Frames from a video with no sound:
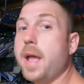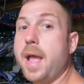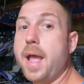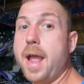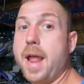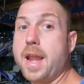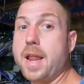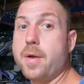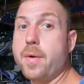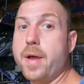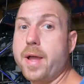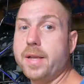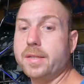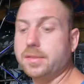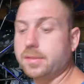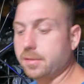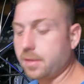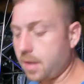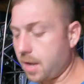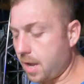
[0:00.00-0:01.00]
Anyways,
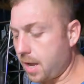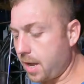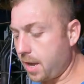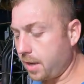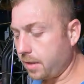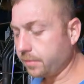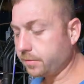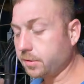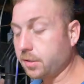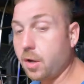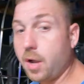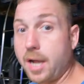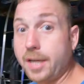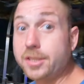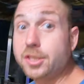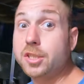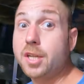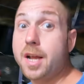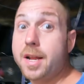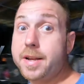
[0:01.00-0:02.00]
so I
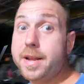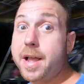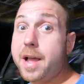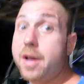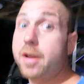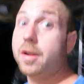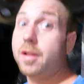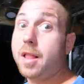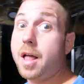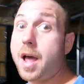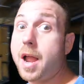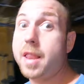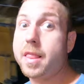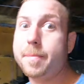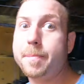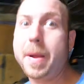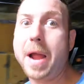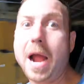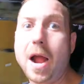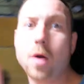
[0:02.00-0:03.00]
shut down a lot of the
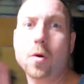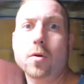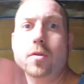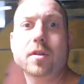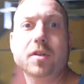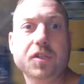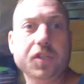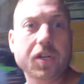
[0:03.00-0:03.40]
power in the